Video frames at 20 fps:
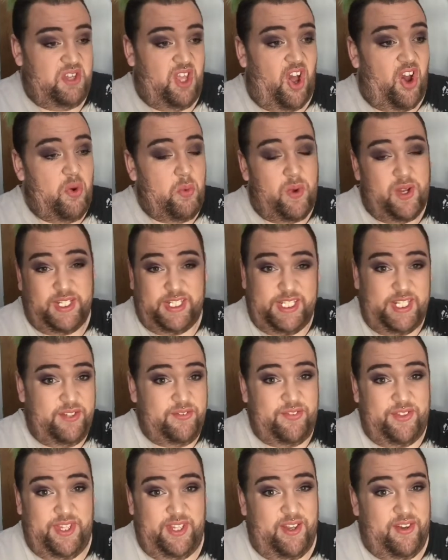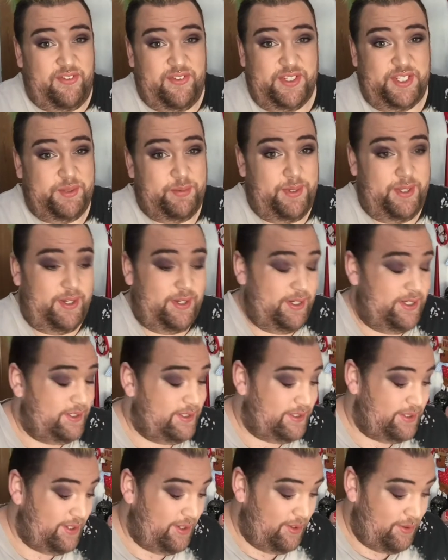I wanted it for the offer, to be
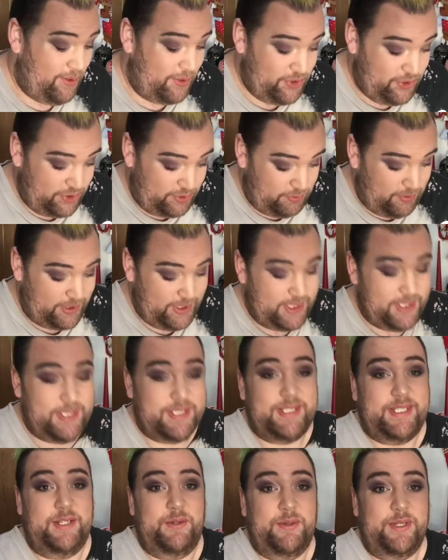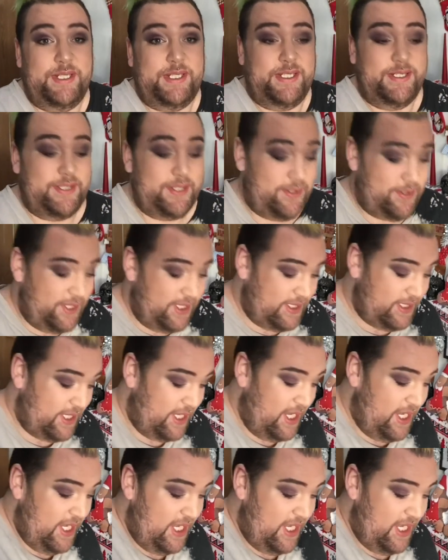honest, so I just wanted to see what's inside.